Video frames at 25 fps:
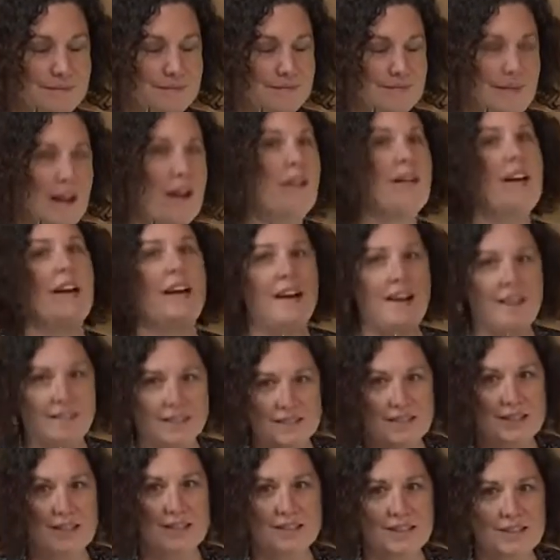Okay, now
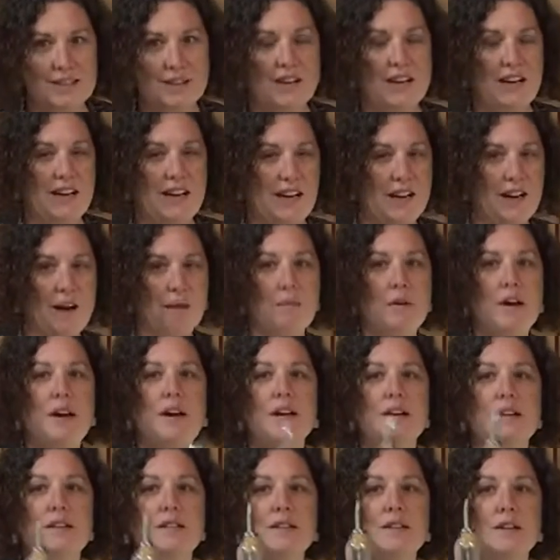it's going to start heating up.
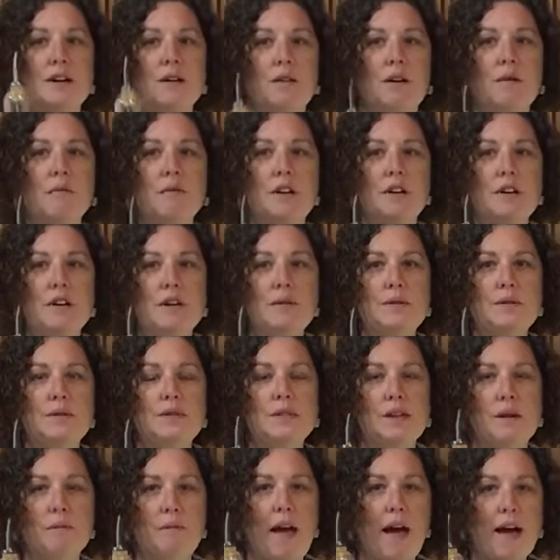So I'm going to use
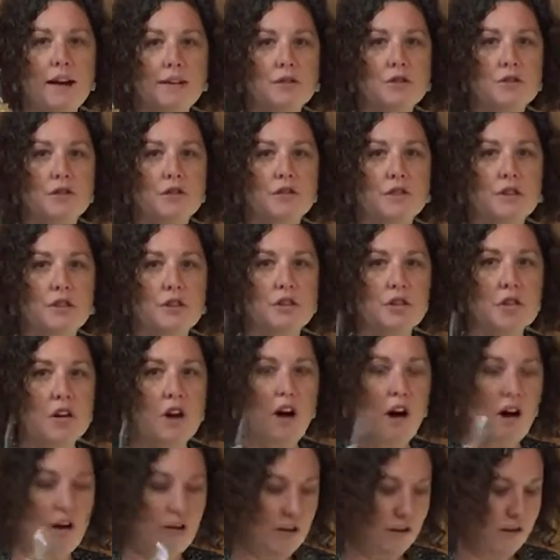some extra virgin
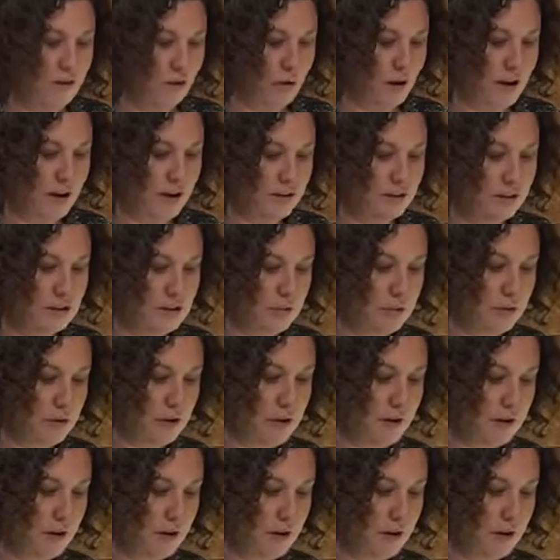olive oil to put in.